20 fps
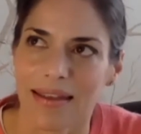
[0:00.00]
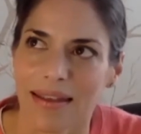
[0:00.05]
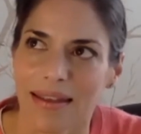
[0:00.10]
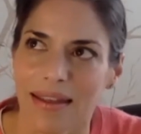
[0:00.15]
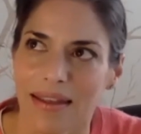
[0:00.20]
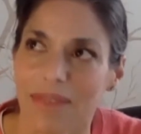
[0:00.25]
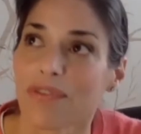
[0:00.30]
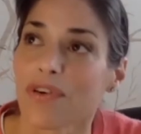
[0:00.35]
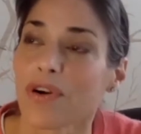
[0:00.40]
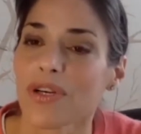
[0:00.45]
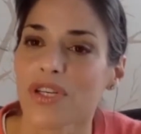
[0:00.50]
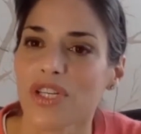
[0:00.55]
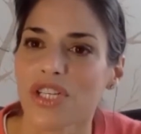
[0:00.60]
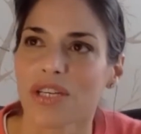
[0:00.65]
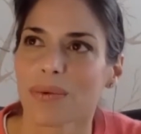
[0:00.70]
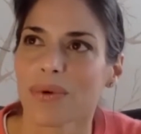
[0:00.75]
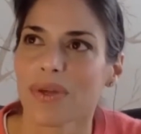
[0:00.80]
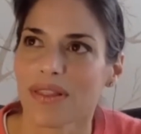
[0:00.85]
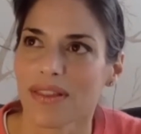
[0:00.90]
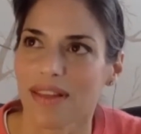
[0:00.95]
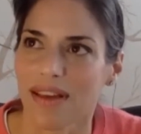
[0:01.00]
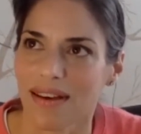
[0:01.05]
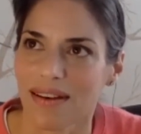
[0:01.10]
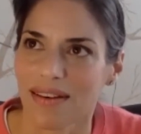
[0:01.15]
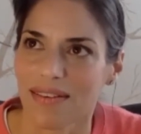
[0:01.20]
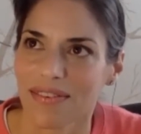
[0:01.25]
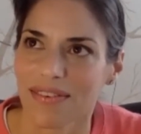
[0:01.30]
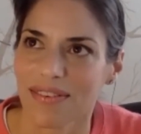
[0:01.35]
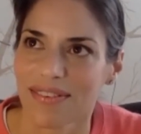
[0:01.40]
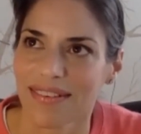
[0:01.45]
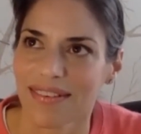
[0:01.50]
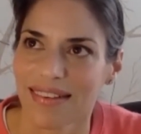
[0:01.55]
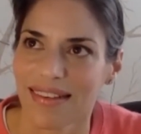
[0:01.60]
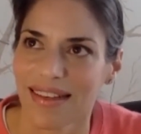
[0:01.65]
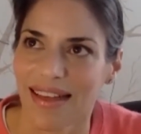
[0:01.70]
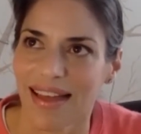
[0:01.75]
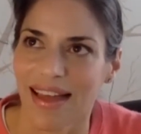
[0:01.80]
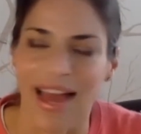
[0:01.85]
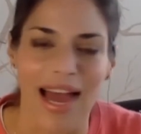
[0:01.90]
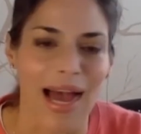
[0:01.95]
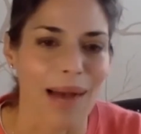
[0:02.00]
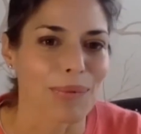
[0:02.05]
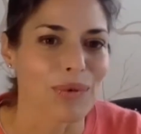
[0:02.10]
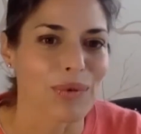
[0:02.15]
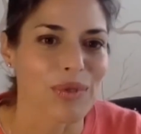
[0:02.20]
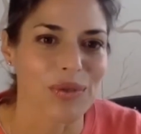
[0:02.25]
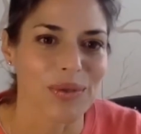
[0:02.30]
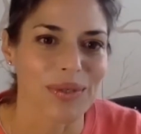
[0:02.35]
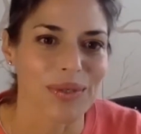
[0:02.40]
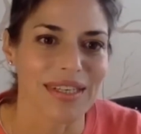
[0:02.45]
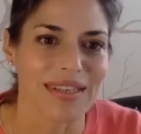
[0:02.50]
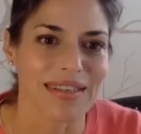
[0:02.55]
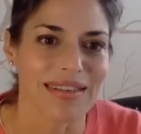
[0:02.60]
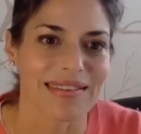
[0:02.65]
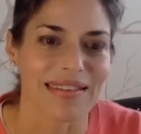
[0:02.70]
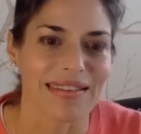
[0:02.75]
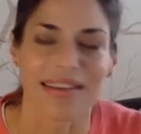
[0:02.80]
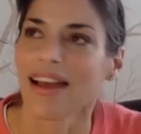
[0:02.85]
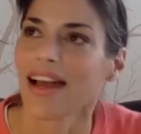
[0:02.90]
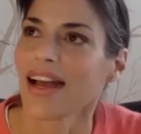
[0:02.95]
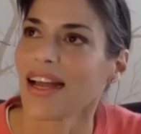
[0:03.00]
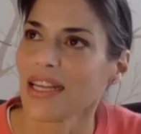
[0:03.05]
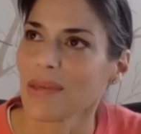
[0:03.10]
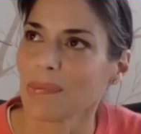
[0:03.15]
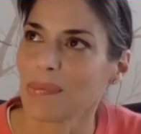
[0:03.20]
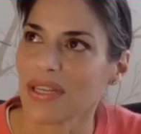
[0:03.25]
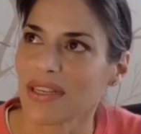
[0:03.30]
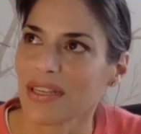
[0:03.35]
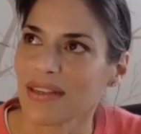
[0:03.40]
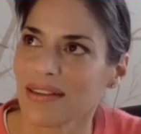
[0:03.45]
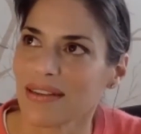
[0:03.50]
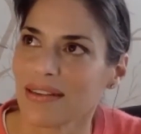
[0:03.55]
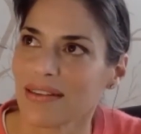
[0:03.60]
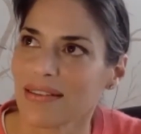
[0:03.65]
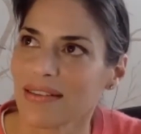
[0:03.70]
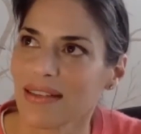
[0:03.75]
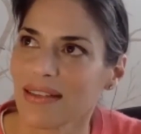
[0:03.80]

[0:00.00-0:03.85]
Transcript: and furnish it with love, apple trees and honeybees